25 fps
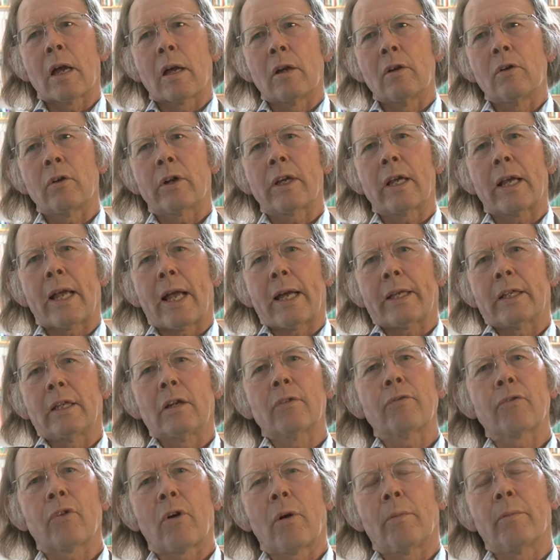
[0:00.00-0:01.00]
looking at
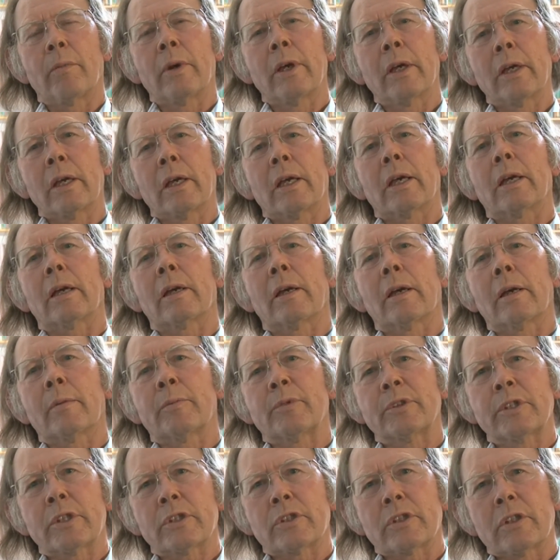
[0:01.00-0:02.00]
it from a
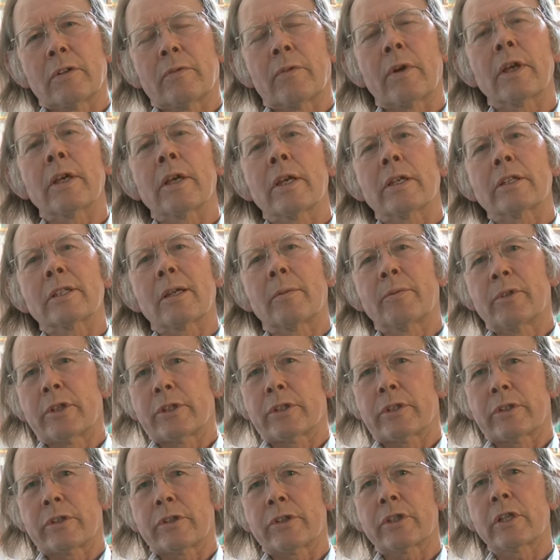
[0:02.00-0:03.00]
position of some
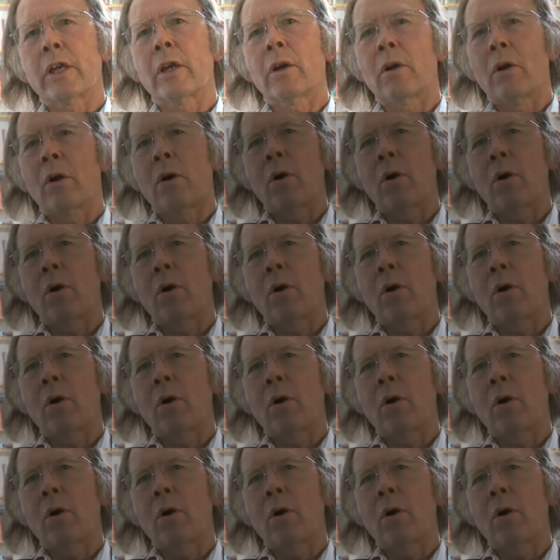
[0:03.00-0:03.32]
distance.